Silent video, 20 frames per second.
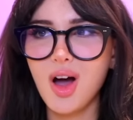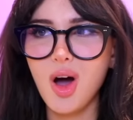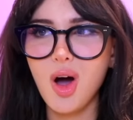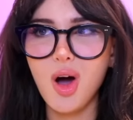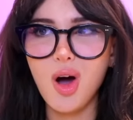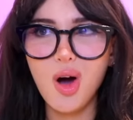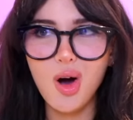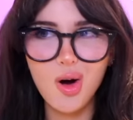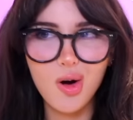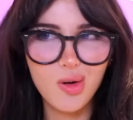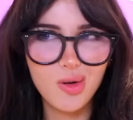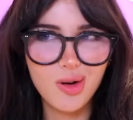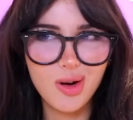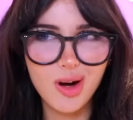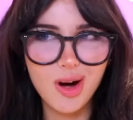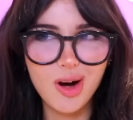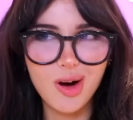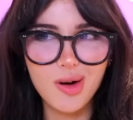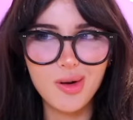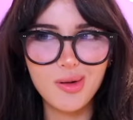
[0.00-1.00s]

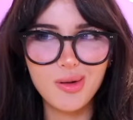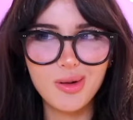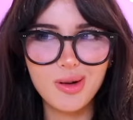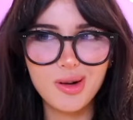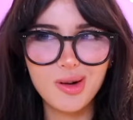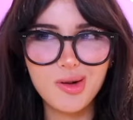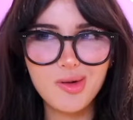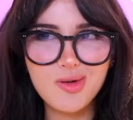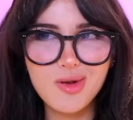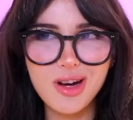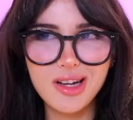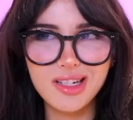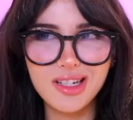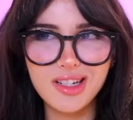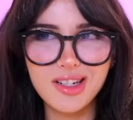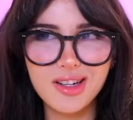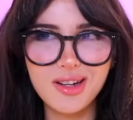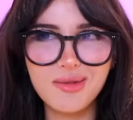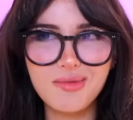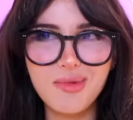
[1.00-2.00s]
Hoko?
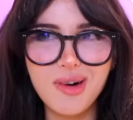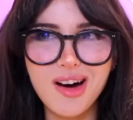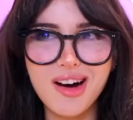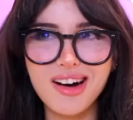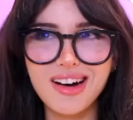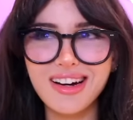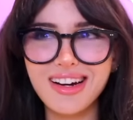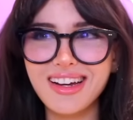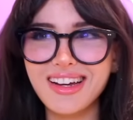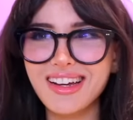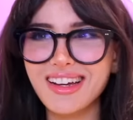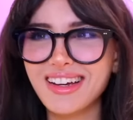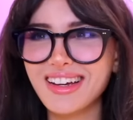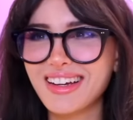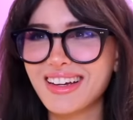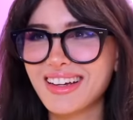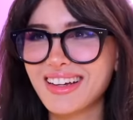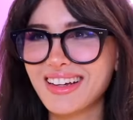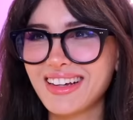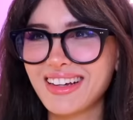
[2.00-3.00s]
Question mark?
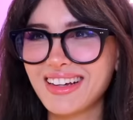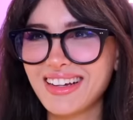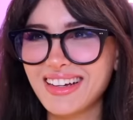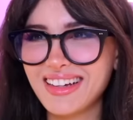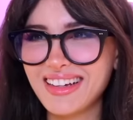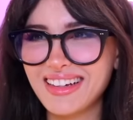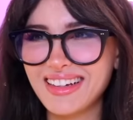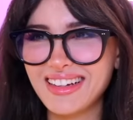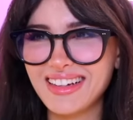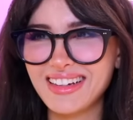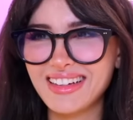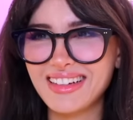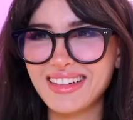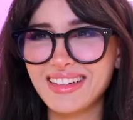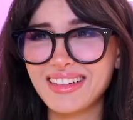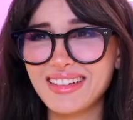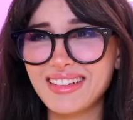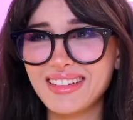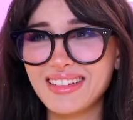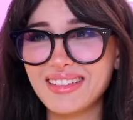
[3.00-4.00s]
I, I, uh, I, I,
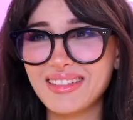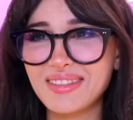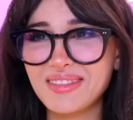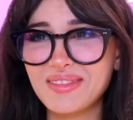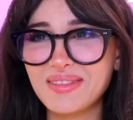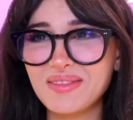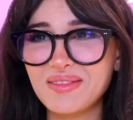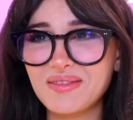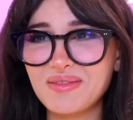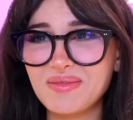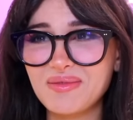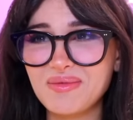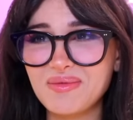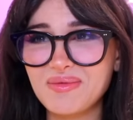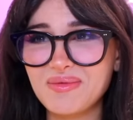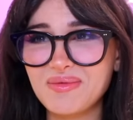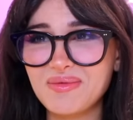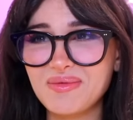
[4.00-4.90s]
I have something for you.